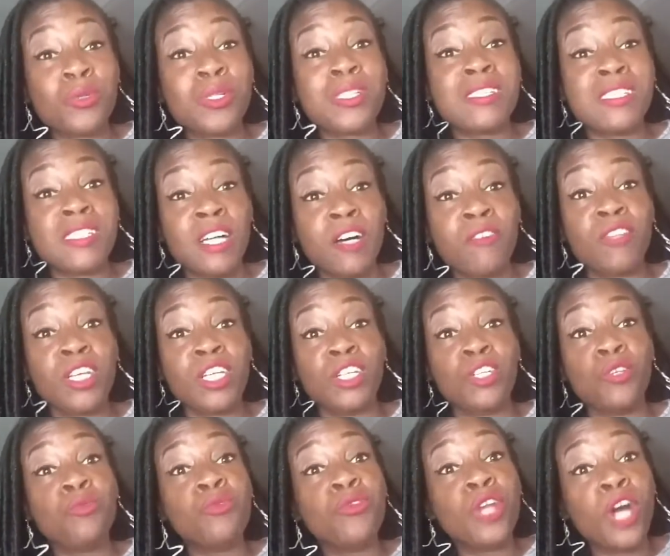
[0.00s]
stuff
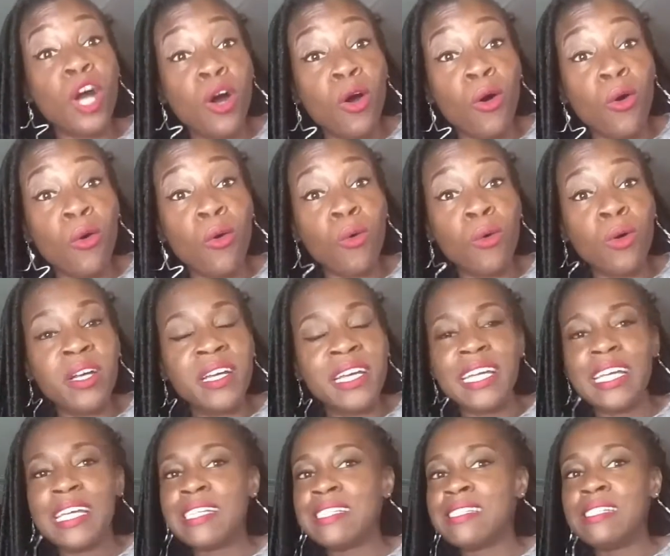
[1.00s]
that
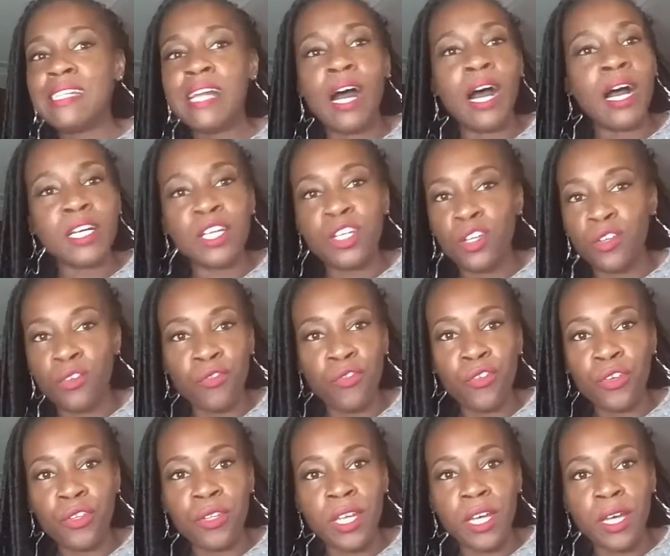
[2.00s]
is not good
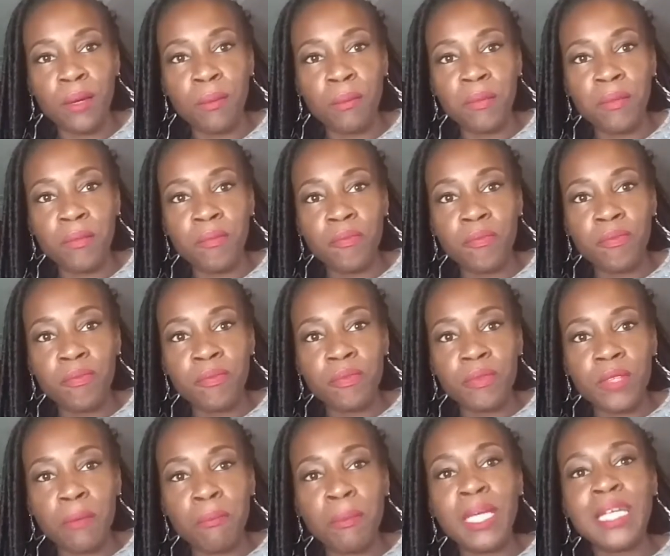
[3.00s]
for them,
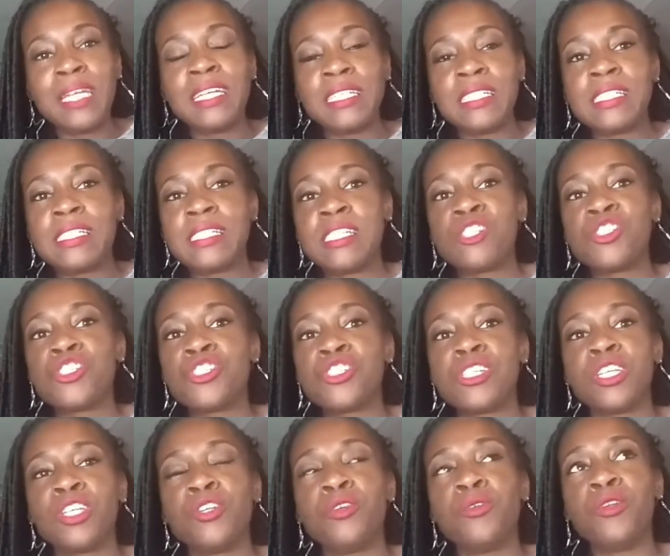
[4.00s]
making decisions
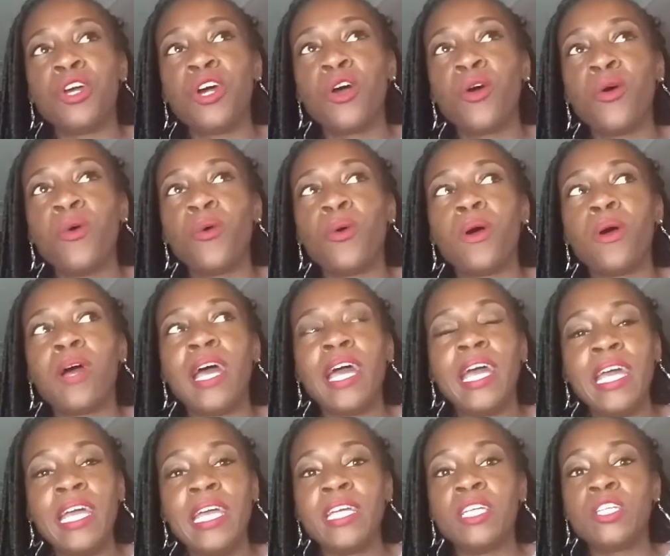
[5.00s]
that
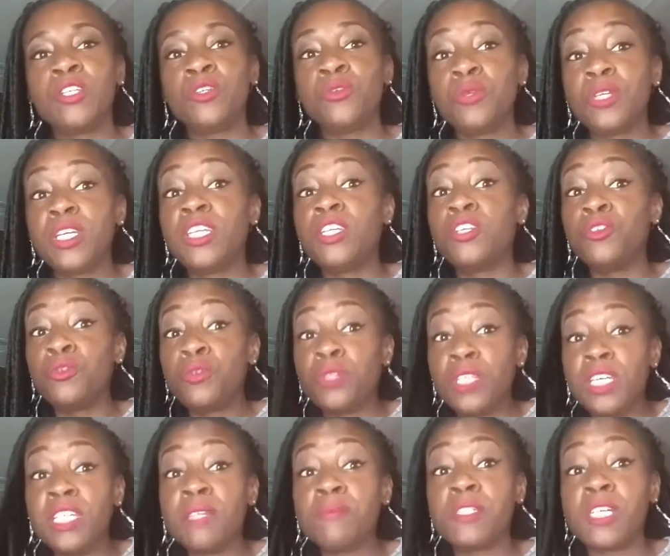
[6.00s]
hey, you
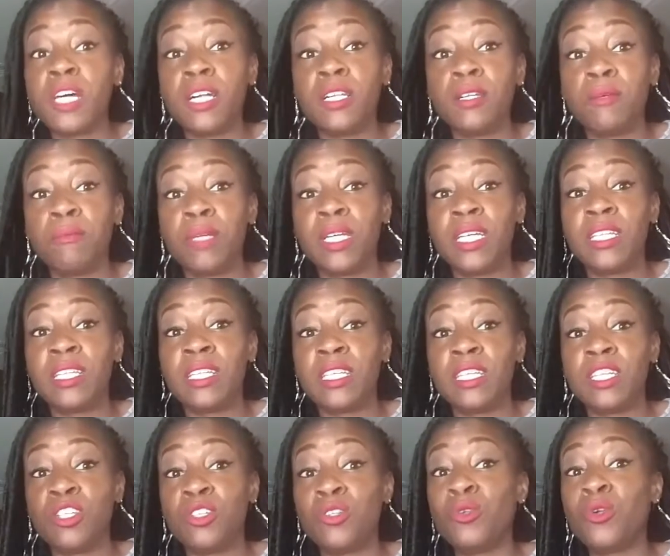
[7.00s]
keep telling me
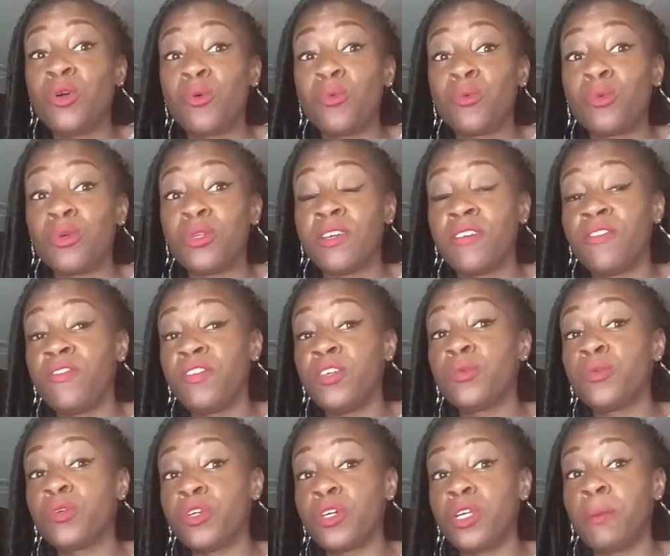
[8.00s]
that you don't really
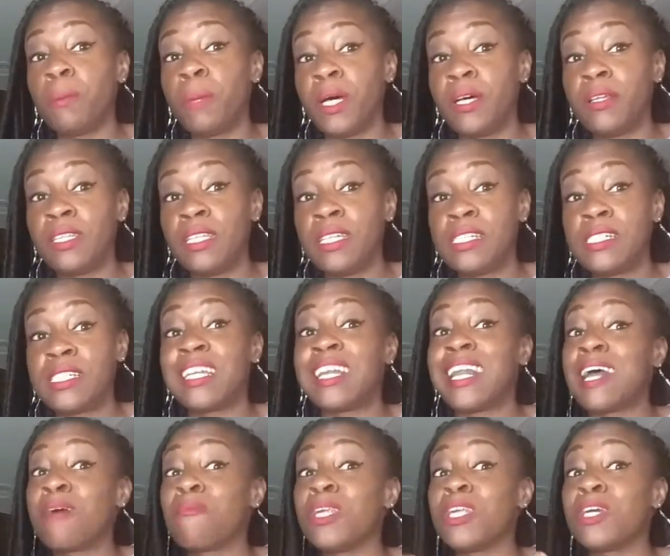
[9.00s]
feel good about this,
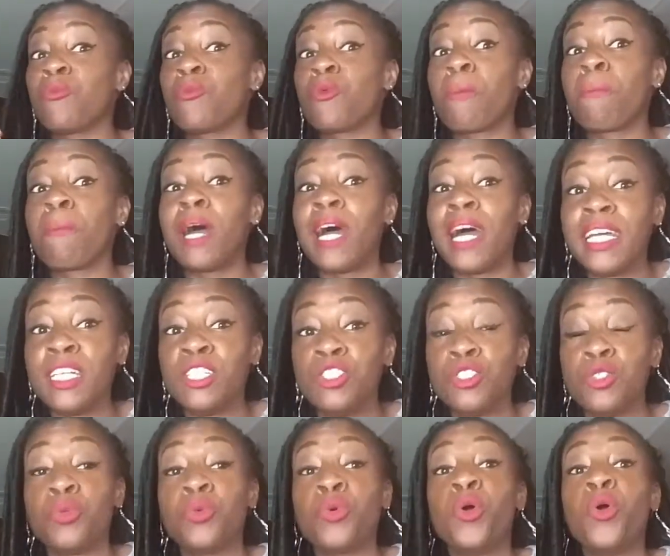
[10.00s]
and I'm going to
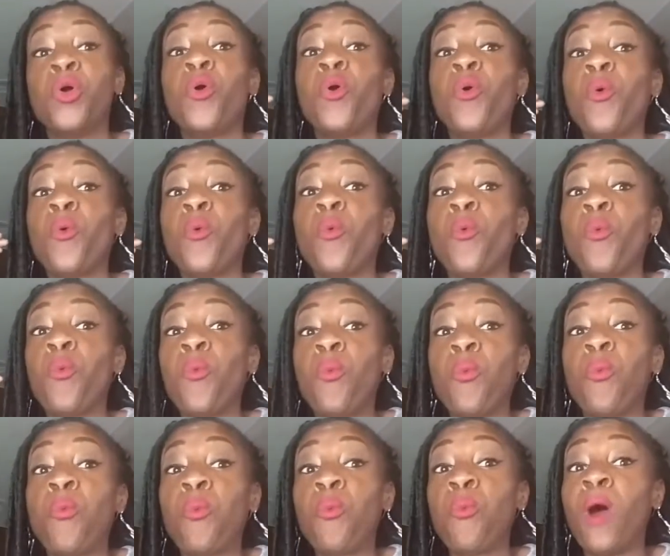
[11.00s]
remind you
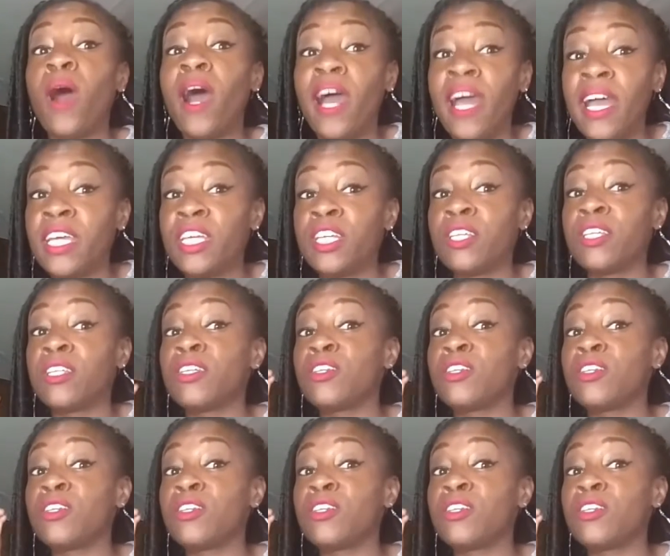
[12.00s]
why